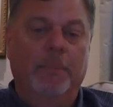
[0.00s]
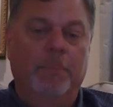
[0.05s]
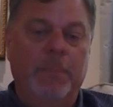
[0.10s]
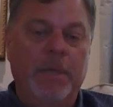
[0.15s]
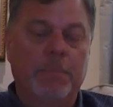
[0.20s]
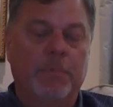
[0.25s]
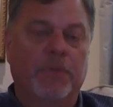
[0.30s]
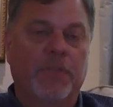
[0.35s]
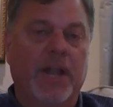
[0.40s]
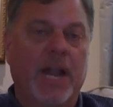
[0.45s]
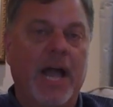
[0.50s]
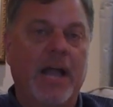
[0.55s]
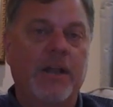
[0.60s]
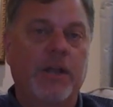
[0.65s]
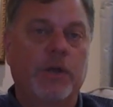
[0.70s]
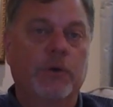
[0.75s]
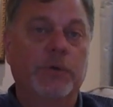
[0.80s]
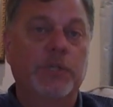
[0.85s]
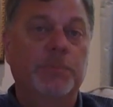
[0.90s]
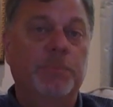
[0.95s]
people that I
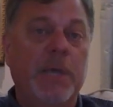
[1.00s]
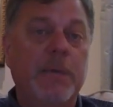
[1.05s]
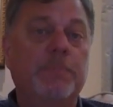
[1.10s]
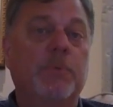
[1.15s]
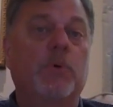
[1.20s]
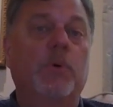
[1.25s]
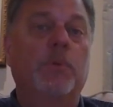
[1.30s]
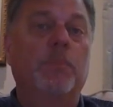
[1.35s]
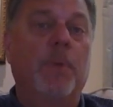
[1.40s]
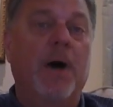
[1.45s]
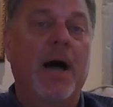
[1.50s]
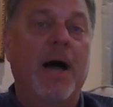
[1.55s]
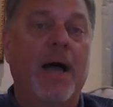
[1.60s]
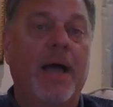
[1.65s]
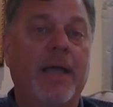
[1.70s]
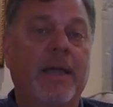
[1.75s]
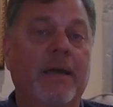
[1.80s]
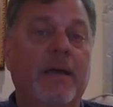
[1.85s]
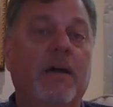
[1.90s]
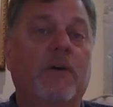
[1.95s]
knew, is people would
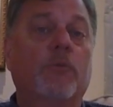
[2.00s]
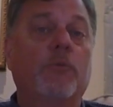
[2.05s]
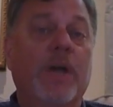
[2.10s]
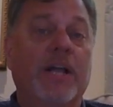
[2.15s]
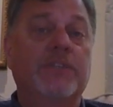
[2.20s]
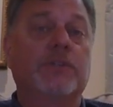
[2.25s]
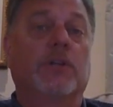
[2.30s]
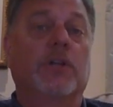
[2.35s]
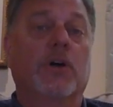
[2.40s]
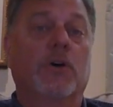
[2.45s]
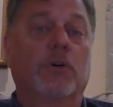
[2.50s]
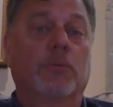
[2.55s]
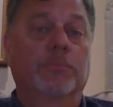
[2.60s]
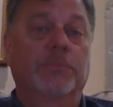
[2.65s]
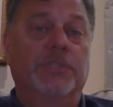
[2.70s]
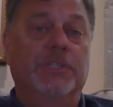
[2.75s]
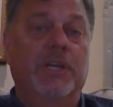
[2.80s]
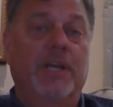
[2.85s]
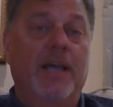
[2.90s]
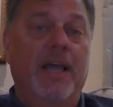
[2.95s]
buy rental
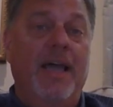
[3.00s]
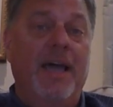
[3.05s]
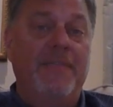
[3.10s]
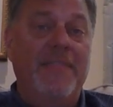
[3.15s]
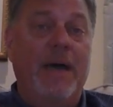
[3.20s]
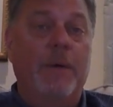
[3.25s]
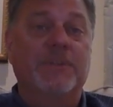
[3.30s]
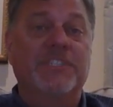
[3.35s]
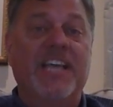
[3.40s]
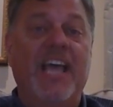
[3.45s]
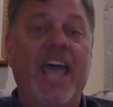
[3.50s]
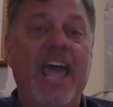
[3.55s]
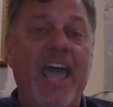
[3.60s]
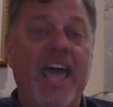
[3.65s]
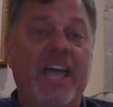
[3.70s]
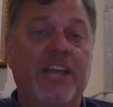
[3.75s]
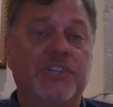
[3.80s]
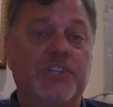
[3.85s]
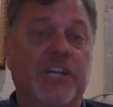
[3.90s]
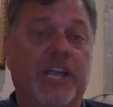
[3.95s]
homes, and that was a
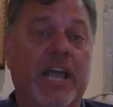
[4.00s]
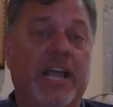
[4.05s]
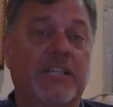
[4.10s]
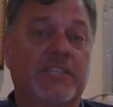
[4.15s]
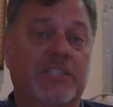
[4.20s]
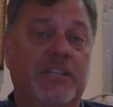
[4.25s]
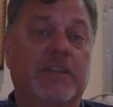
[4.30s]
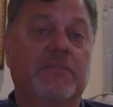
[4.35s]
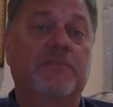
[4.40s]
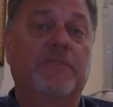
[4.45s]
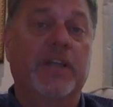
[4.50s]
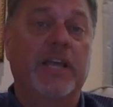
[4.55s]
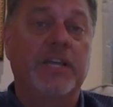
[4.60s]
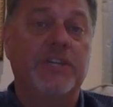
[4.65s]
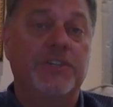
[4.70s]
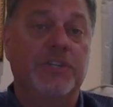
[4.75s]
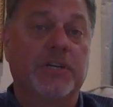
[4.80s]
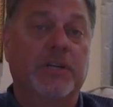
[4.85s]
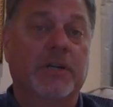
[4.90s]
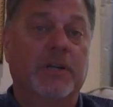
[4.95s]
hedge against
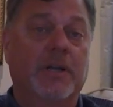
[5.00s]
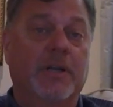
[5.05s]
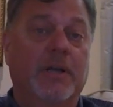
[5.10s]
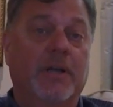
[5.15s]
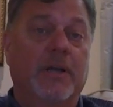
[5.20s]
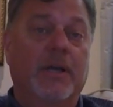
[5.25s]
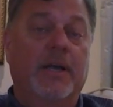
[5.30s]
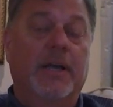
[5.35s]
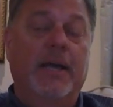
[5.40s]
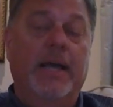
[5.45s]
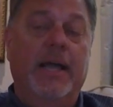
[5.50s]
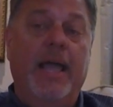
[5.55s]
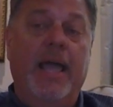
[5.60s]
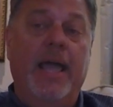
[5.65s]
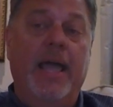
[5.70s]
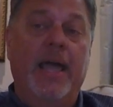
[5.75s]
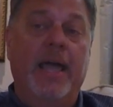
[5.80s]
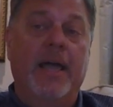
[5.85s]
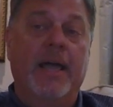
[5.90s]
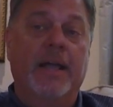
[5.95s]
inflation.
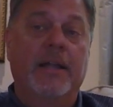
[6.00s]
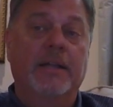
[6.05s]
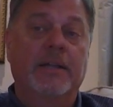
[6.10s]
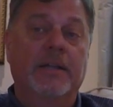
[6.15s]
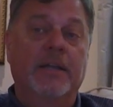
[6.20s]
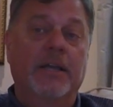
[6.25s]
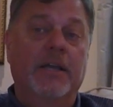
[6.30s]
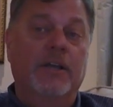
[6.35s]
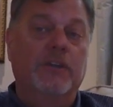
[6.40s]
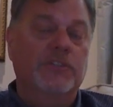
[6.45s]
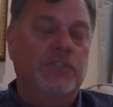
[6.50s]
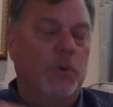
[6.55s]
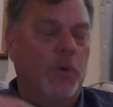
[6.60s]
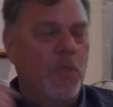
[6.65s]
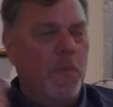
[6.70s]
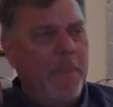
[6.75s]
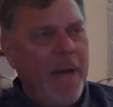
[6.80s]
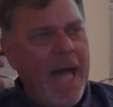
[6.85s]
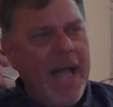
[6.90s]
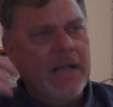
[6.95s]
And so in
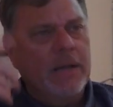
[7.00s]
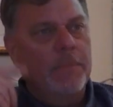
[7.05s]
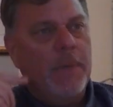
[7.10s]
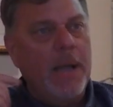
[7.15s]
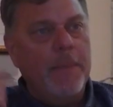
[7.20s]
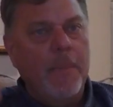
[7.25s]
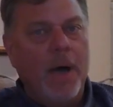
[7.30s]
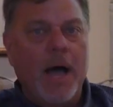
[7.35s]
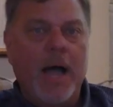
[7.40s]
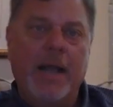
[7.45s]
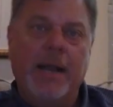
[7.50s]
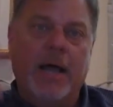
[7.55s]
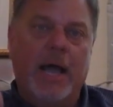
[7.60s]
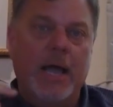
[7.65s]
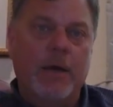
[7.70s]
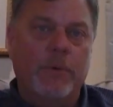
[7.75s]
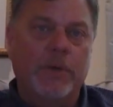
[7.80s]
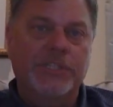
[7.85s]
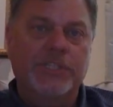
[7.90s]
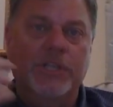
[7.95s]
the back of my mind,
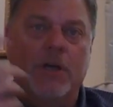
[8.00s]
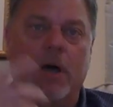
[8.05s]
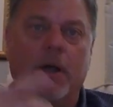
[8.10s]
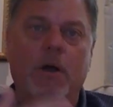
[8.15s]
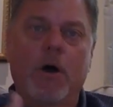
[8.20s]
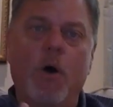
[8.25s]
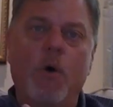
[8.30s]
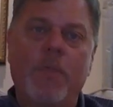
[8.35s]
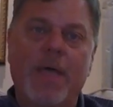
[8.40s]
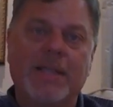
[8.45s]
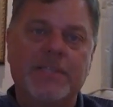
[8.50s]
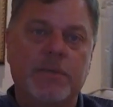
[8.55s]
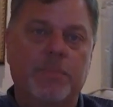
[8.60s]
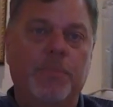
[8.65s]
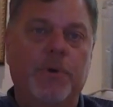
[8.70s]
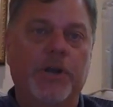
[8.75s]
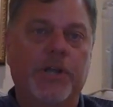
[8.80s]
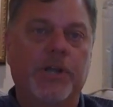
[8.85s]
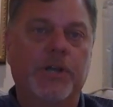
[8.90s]
I always thought, oh, that's a pretty